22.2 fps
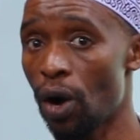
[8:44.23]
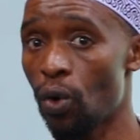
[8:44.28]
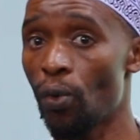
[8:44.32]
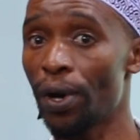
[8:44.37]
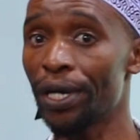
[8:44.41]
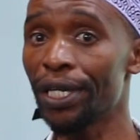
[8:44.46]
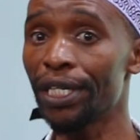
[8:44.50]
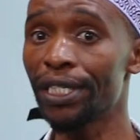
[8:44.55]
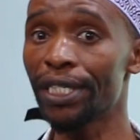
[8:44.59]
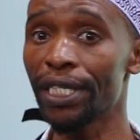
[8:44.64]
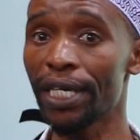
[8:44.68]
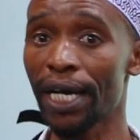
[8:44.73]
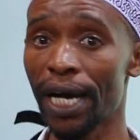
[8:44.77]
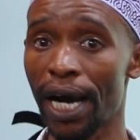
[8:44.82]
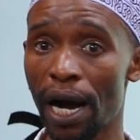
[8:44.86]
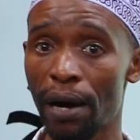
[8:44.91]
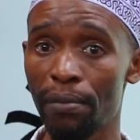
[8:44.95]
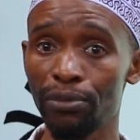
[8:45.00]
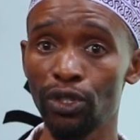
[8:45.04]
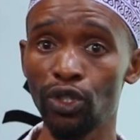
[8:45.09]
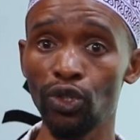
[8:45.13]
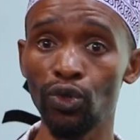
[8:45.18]
when it
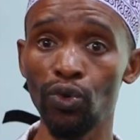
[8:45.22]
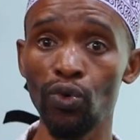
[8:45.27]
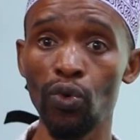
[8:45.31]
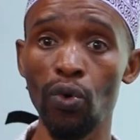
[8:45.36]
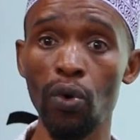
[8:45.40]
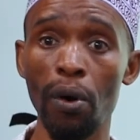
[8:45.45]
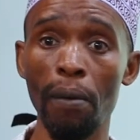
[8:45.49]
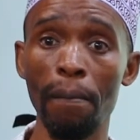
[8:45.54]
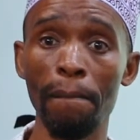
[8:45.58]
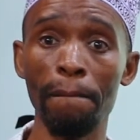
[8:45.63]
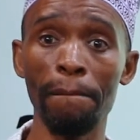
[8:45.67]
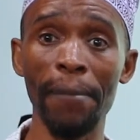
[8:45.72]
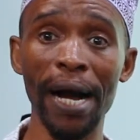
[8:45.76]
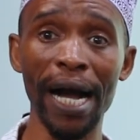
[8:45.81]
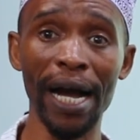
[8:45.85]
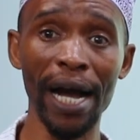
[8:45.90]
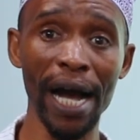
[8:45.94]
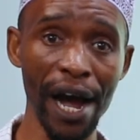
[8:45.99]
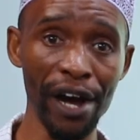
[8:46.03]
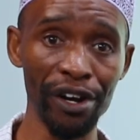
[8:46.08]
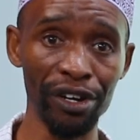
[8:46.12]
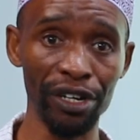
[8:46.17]
comes to
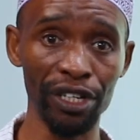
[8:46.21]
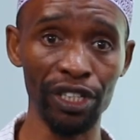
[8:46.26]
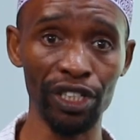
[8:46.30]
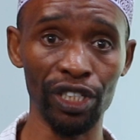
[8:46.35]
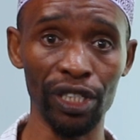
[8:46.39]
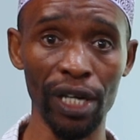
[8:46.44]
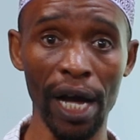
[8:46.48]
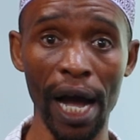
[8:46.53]
Makhaarij,